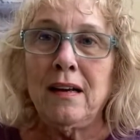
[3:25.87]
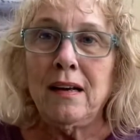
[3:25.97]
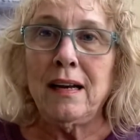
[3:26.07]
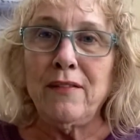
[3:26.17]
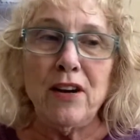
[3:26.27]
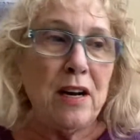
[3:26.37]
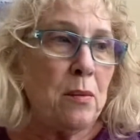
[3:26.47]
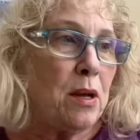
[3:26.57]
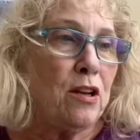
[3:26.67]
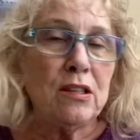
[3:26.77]
And every time
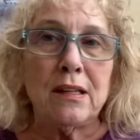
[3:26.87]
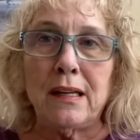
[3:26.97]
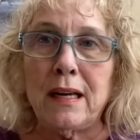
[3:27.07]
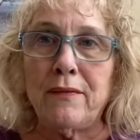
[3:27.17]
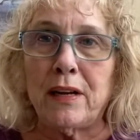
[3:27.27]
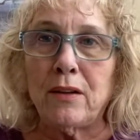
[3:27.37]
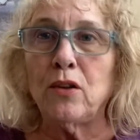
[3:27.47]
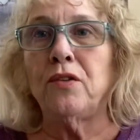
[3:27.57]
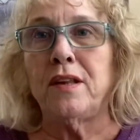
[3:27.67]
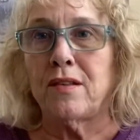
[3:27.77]
we looked in the evening,
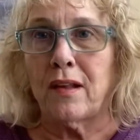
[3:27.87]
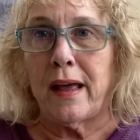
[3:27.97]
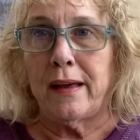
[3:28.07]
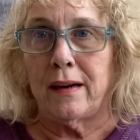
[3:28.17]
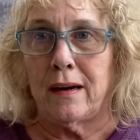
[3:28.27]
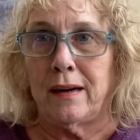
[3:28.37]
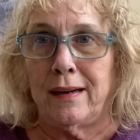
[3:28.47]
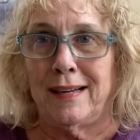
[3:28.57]
Lucy's laying on it.